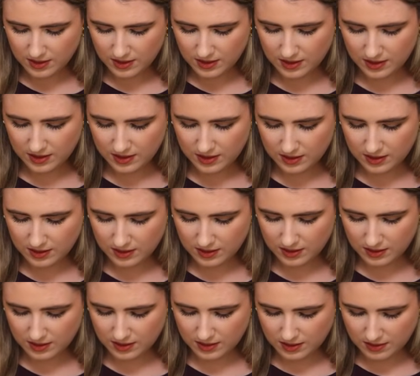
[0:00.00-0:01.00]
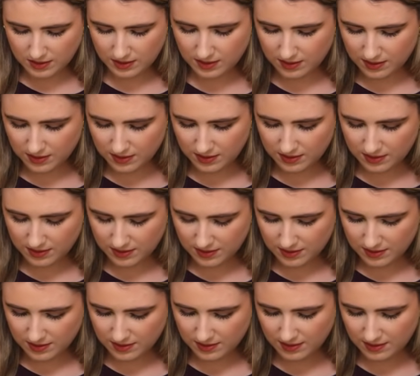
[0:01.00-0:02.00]

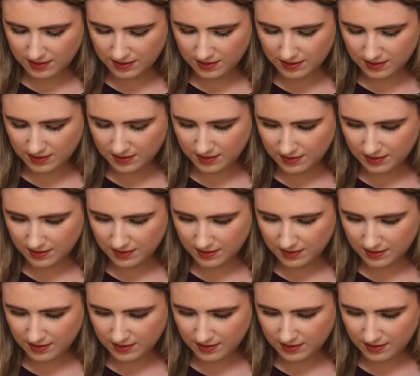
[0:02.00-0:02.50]
[no speech]